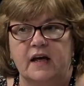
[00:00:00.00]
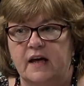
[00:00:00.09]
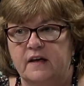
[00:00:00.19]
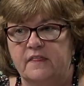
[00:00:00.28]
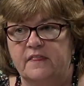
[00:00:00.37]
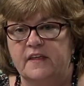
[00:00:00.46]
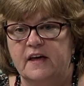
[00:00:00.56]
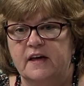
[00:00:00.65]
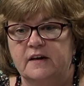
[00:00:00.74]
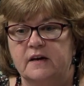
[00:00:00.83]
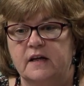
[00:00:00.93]
And
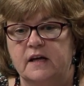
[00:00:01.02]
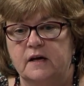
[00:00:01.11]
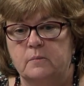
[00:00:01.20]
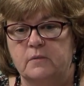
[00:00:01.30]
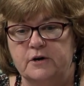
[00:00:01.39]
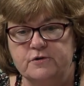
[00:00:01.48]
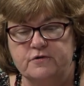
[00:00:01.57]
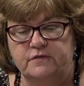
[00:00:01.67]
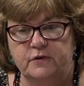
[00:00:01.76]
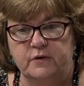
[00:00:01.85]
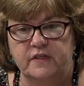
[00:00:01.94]
then in March
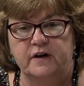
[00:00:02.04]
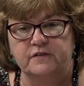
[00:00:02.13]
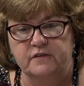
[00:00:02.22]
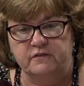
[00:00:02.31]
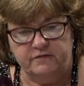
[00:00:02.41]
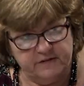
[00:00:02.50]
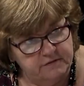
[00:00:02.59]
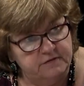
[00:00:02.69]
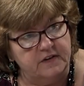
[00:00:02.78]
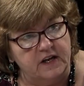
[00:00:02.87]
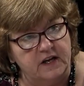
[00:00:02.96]
of
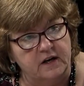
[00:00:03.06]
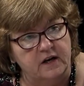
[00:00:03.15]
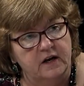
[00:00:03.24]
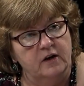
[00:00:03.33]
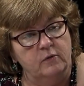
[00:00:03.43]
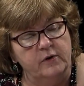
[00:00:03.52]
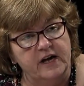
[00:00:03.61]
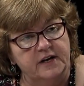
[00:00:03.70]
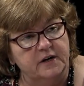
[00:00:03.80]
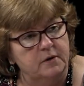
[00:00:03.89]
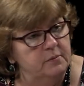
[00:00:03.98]
2015, we
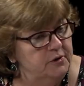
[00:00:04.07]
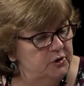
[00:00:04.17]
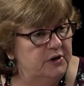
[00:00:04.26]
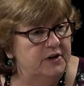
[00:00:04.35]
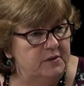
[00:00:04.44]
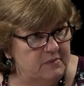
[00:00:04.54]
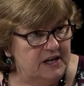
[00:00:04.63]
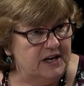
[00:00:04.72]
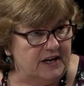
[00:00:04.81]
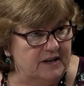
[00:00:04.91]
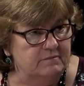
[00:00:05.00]
had a community
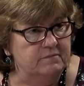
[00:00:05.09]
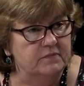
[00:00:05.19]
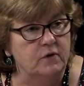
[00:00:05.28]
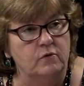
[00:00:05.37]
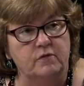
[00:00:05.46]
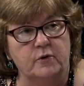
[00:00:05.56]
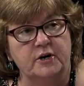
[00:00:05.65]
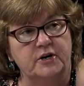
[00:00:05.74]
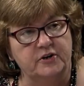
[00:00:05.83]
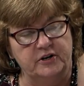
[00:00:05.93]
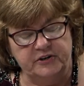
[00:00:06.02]
meeting over at
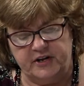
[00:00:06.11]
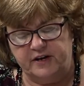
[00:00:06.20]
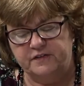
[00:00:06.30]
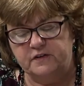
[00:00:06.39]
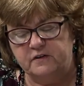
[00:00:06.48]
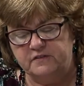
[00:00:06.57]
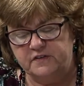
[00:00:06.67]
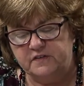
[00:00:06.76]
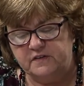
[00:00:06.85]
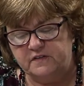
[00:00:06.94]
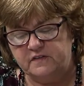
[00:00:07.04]
Adult Day
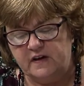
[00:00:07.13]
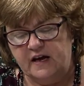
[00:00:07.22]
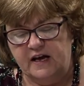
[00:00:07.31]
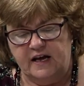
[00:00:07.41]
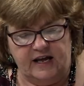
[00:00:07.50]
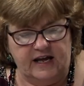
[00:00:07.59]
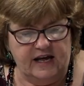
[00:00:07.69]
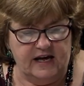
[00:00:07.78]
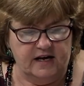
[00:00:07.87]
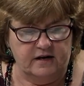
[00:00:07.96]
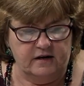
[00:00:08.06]
Services.
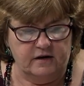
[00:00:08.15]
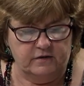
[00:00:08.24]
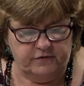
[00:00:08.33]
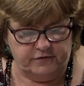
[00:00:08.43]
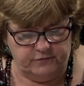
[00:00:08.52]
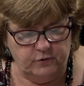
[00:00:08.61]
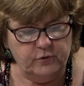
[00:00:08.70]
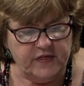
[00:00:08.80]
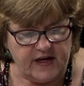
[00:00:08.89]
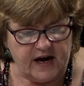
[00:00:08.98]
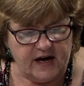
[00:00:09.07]
And through
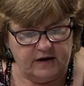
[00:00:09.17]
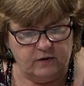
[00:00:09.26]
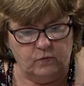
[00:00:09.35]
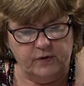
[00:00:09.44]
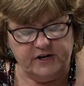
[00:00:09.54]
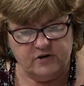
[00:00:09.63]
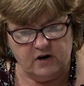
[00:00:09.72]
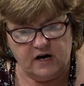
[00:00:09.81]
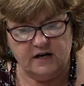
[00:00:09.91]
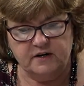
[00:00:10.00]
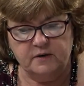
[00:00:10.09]
that, we
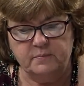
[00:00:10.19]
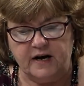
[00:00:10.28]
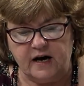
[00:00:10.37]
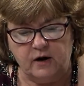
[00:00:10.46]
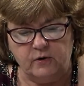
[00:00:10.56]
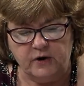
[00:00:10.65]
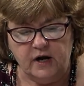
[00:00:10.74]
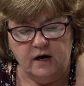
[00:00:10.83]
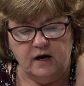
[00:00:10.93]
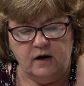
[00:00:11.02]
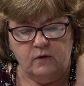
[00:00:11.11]
talked about
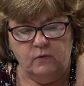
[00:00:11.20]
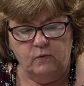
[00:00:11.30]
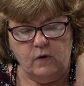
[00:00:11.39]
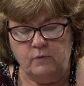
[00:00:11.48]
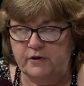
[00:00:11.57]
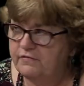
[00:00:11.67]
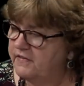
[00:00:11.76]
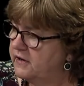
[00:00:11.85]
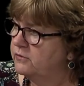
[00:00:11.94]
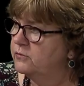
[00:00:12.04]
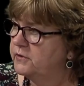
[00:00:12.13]
what we
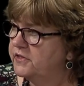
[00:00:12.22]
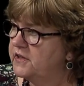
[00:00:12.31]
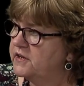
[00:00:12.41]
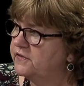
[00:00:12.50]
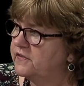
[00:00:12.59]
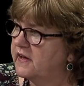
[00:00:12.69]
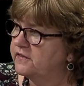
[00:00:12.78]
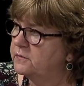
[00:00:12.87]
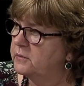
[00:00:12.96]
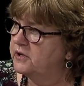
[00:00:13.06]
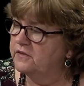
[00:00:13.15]
found with the
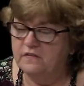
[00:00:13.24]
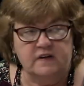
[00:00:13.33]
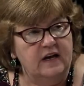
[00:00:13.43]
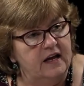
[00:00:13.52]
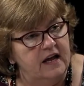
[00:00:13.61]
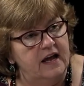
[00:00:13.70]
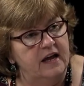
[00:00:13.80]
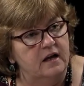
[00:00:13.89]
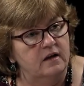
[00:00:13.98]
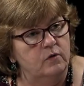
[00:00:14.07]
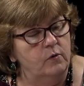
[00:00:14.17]
assessments
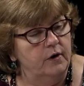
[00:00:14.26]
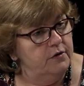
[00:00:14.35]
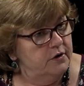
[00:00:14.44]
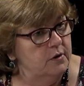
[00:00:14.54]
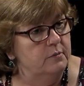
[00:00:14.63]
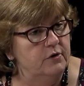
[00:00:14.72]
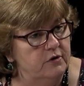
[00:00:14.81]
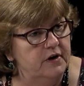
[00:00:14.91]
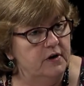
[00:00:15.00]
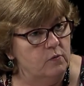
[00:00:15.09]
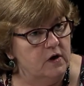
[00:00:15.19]
and where the
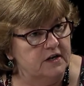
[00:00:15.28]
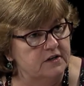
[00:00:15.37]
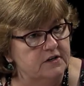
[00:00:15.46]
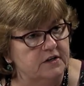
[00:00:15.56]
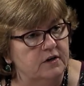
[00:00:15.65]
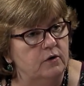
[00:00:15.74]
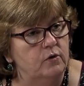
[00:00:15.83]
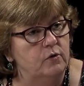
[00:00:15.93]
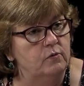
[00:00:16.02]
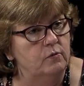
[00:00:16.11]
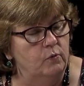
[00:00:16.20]
community wanted to
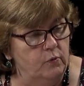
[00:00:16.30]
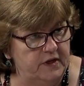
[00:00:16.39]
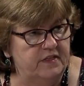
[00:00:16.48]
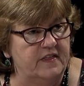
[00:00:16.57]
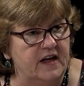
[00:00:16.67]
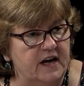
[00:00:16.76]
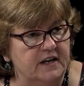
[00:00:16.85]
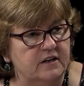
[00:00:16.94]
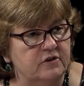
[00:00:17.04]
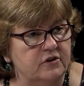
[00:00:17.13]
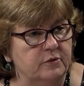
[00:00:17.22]
go with that
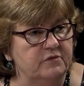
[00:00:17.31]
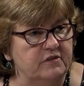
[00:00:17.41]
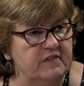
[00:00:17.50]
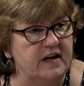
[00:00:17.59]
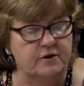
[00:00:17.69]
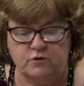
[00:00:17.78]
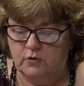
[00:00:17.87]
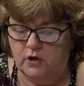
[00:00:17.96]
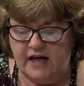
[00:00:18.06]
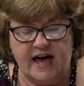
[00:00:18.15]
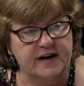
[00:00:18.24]
in terms of
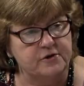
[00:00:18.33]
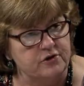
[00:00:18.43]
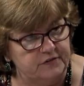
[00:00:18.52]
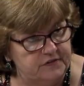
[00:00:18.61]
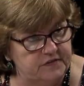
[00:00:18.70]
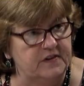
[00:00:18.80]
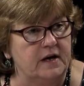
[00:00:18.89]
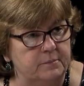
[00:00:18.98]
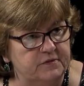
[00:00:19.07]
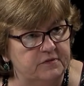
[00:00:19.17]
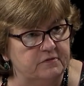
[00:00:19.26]
actual action
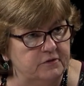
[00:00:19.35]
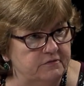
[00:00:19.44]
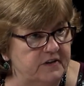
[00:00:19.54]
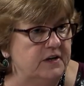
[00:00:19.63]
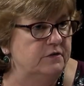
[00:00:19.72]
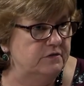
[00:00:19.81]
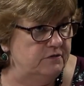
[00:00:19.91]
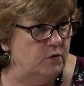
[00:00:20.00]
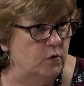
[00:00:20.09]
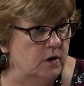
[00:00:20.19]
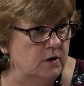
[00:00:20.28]
steps for phase
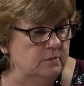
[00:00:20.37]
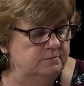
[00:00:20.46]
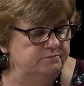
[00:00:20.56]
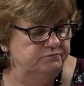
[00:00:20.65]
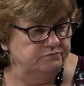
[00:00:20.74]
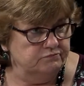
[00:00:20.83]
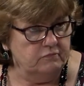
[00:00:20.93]
four. Okay.